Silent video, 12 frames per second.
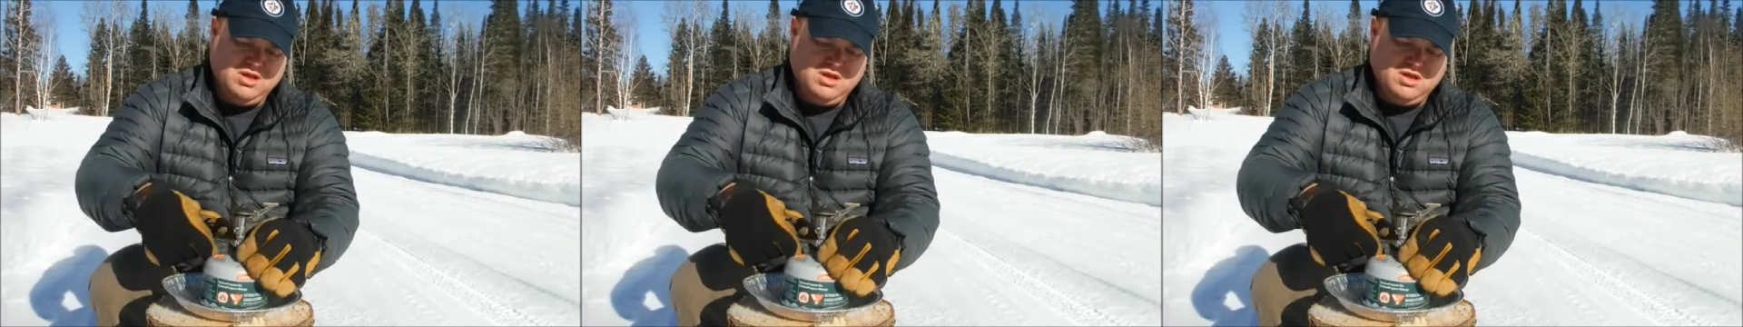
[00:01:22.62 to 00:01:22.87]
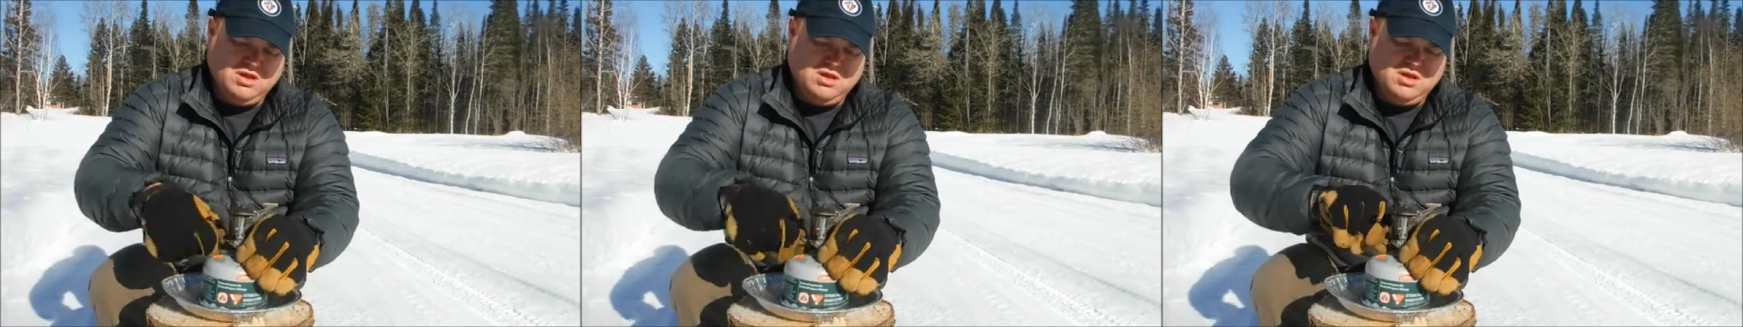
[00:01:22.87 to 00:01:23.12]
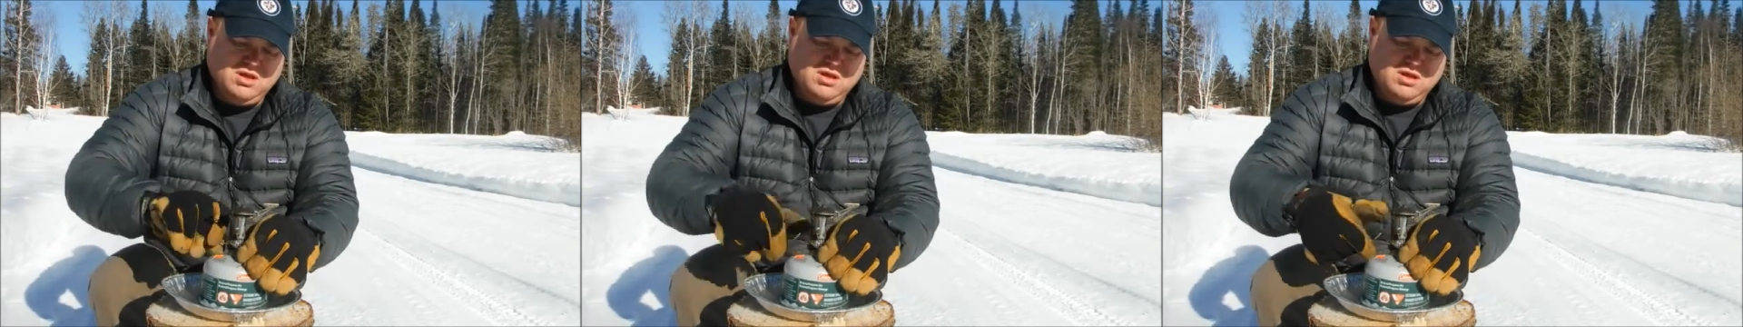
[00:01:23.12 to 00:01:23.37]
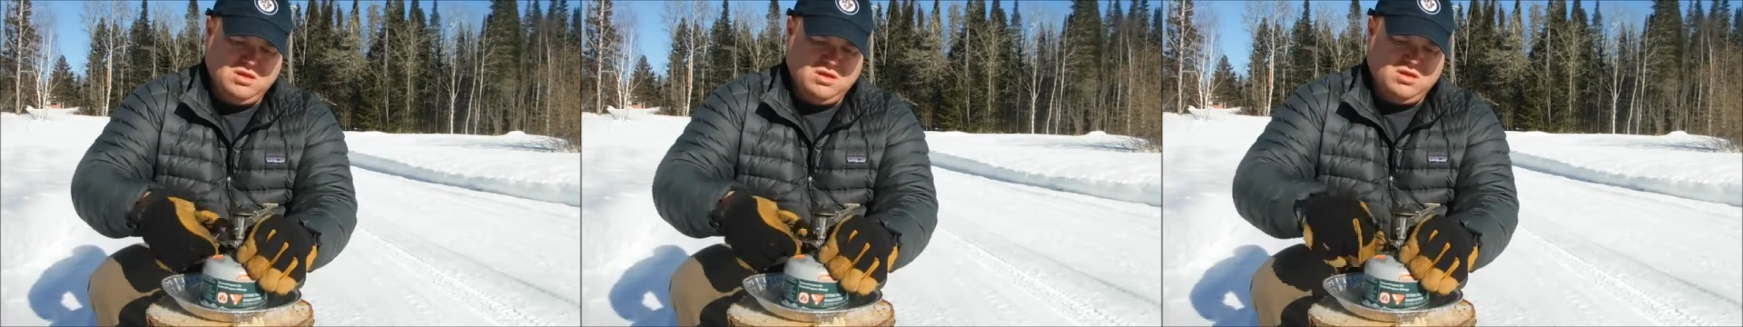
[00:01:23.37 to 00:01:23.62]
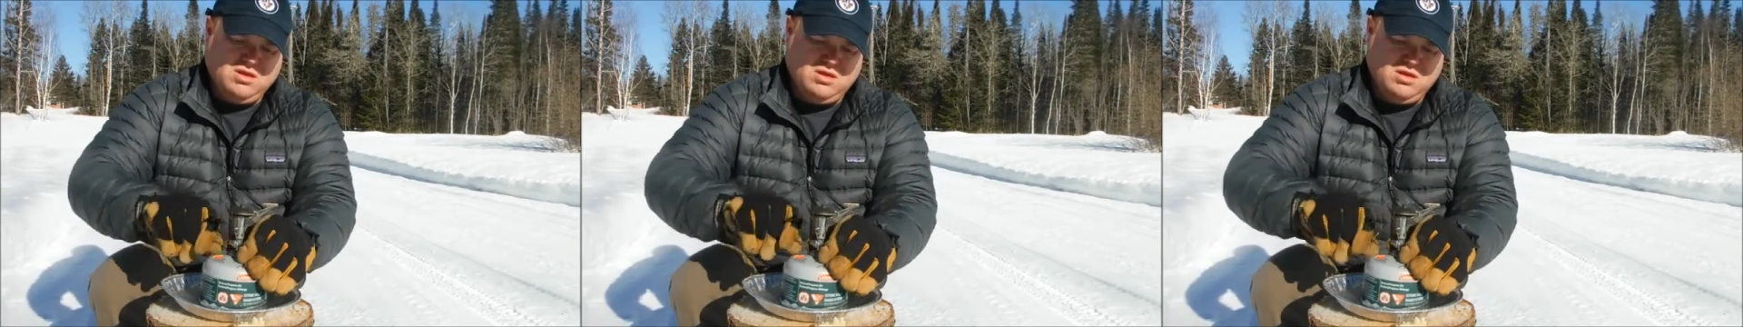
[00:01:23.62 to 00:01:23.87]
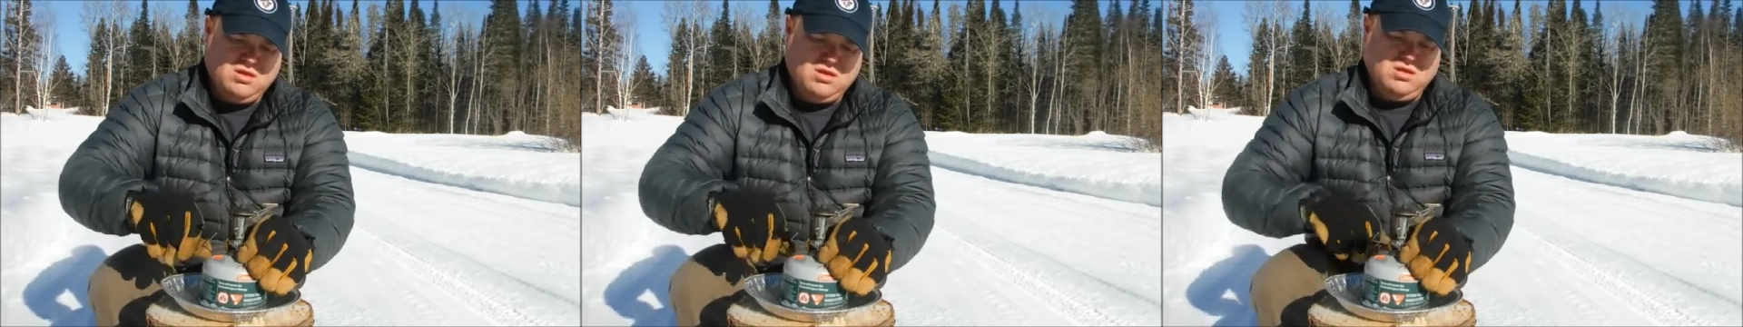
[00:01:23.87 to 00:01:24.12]

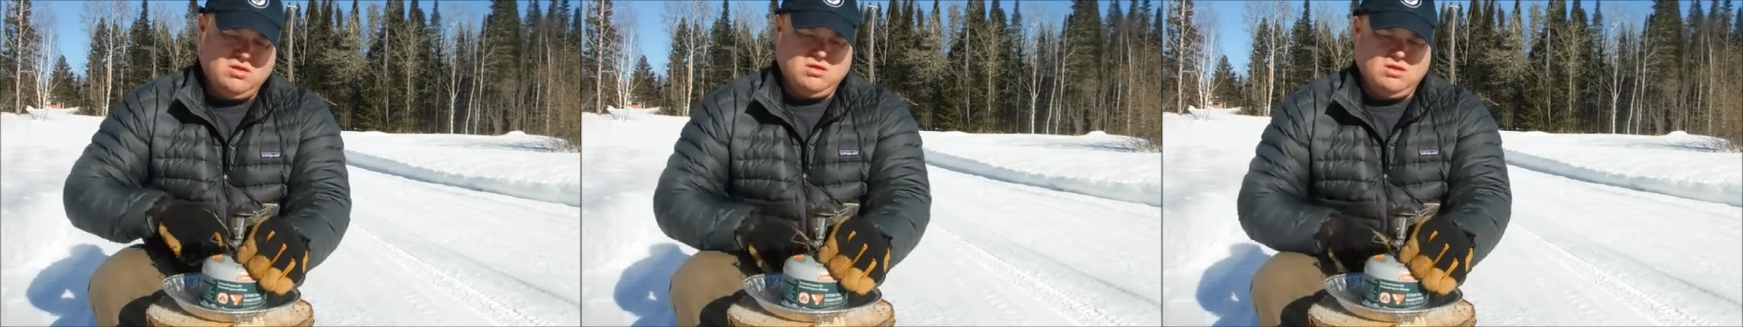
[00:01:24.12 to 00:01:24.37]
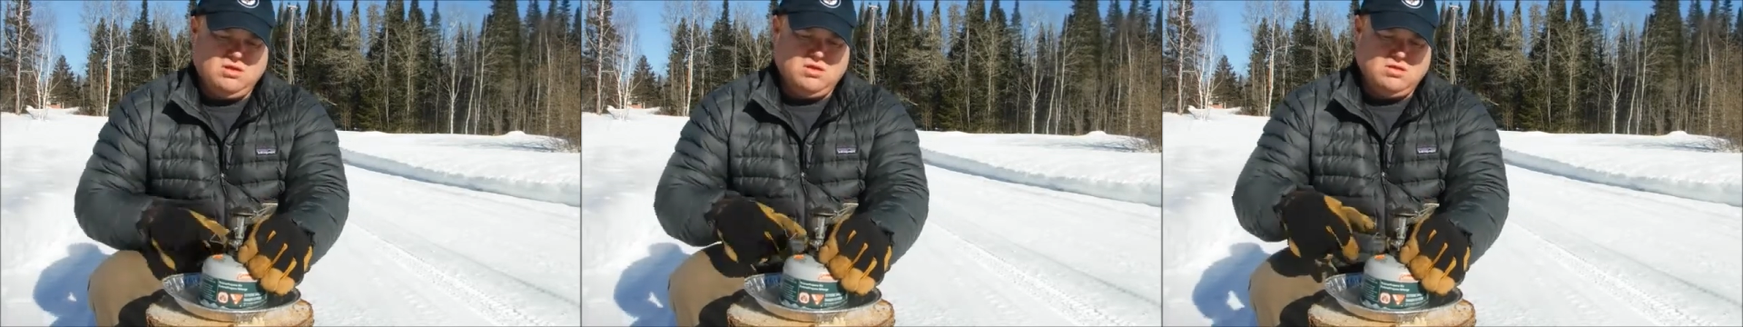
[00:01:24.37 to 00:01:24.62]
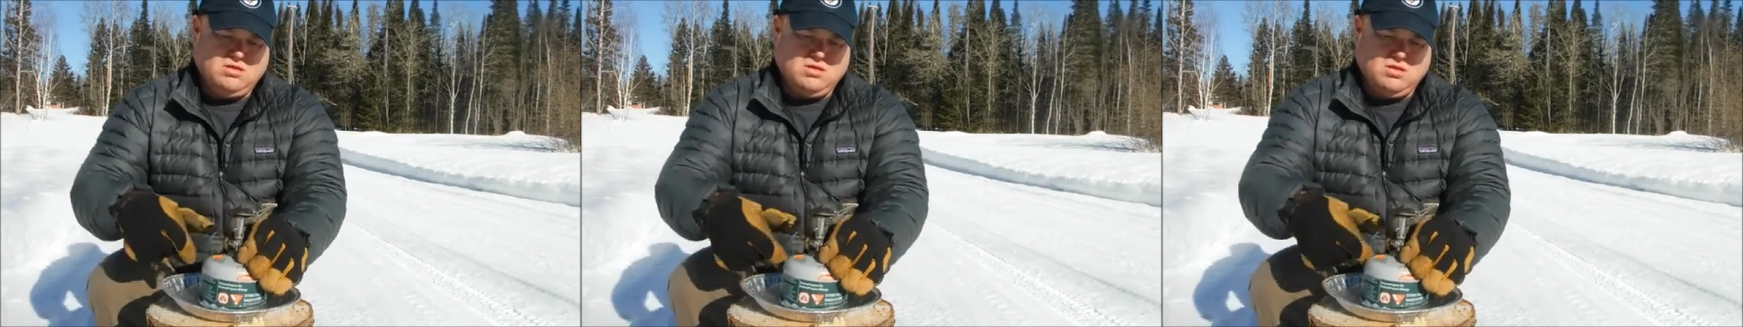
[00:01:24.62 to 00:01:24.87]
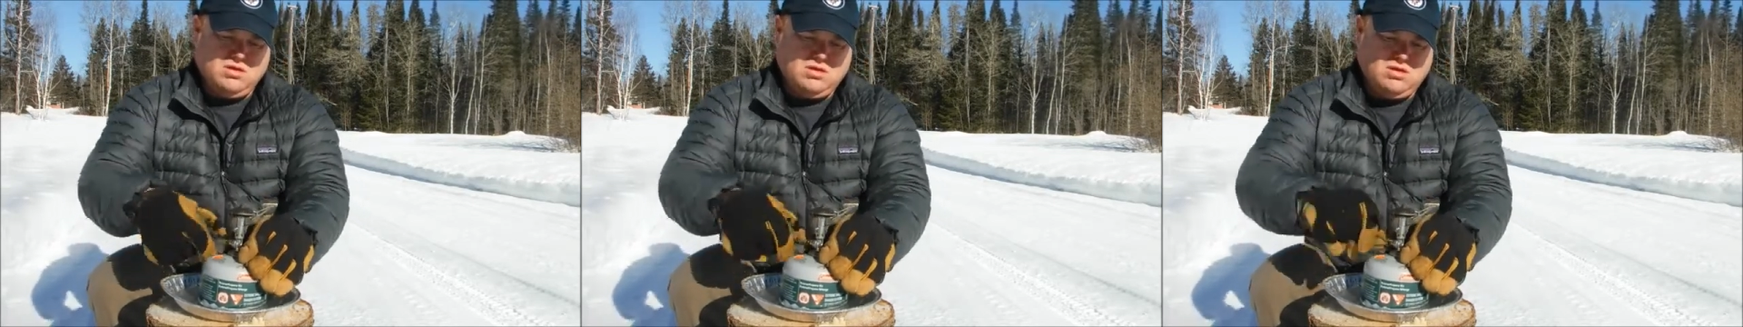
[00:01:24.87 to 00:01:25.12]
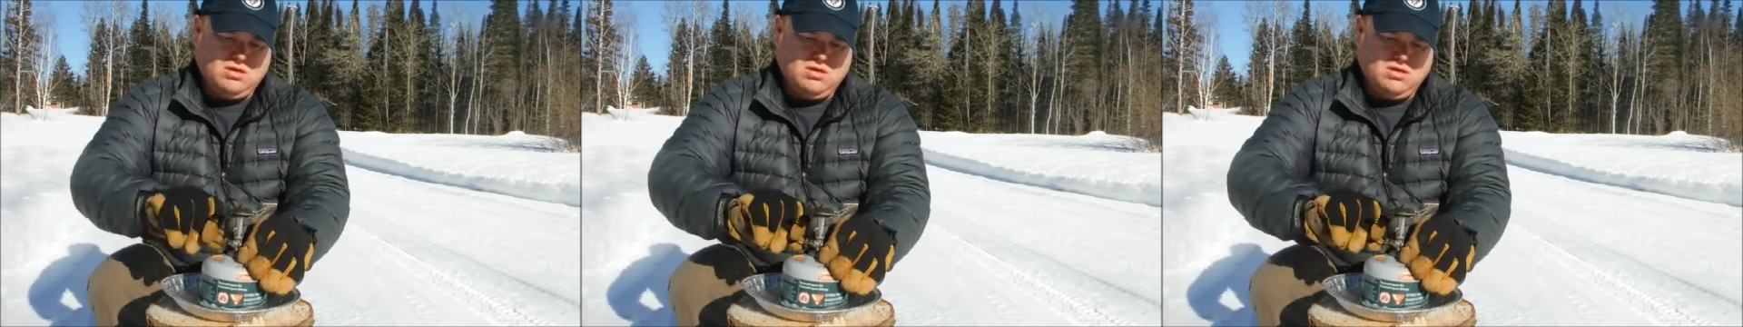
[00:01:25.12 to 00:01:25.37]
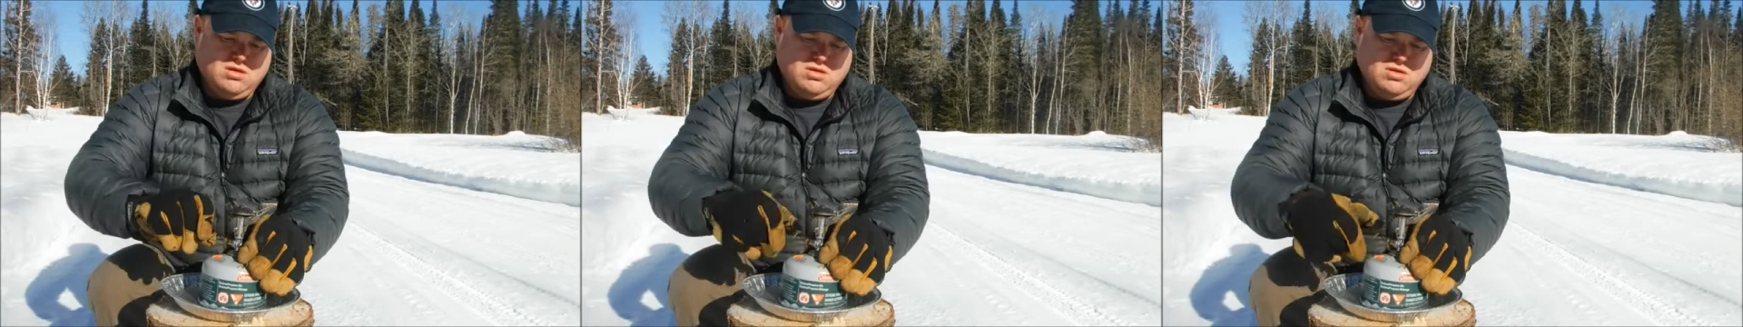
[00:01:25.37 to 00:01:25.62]
[no speech]